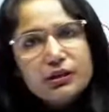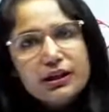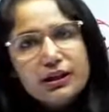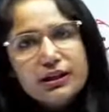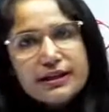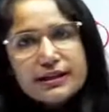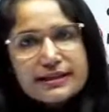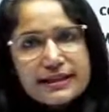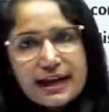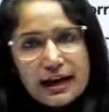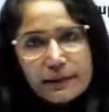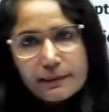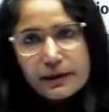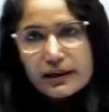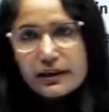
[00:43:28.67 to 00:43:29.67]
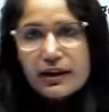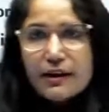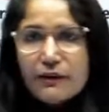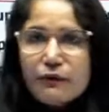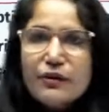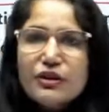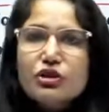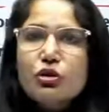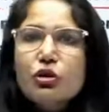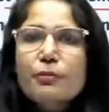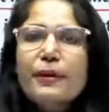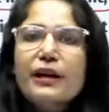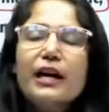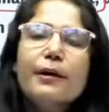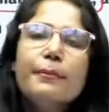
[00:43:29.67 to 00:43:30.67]
the segment, which
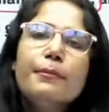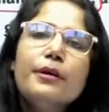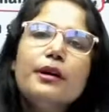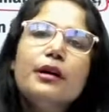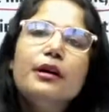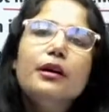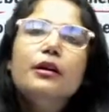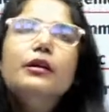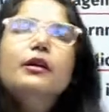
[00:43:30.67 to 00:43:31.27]
could become a